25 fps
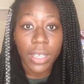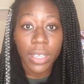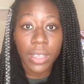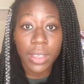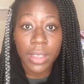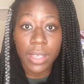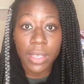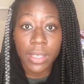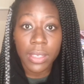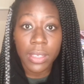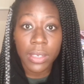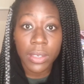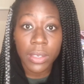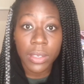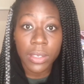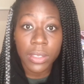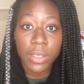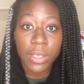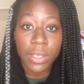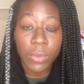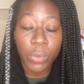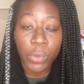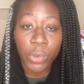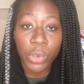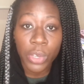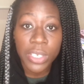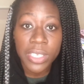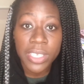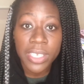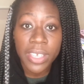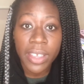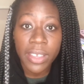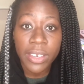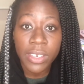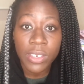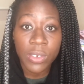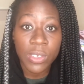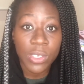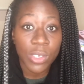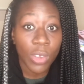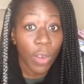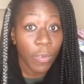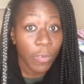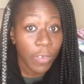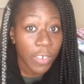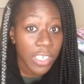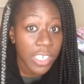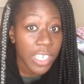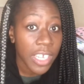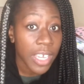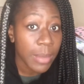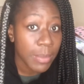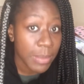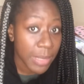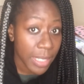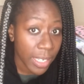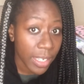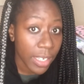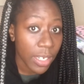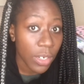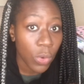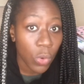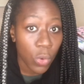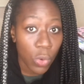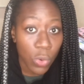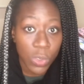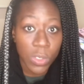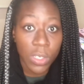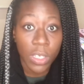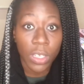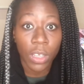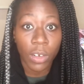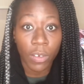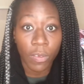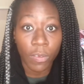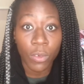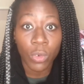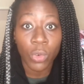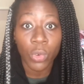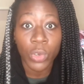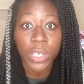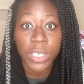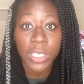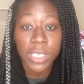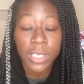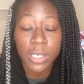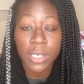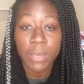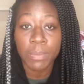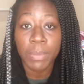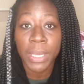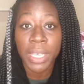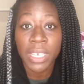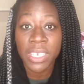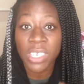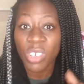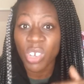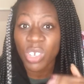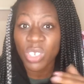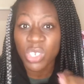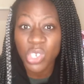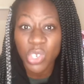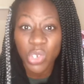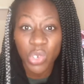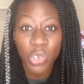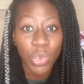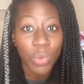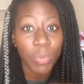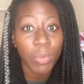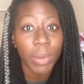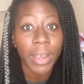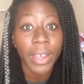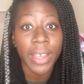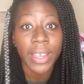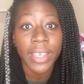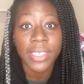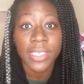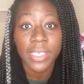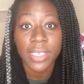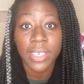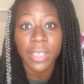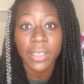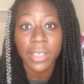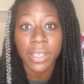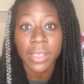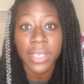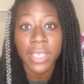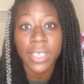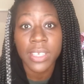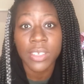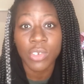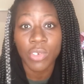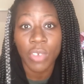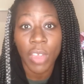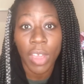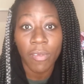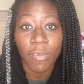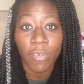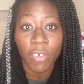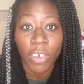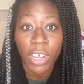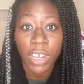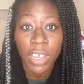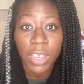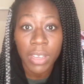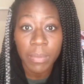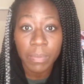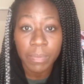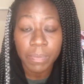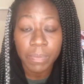the work site? Because oftentimes that can cause a lot of noise depending on turbines and other things you have running.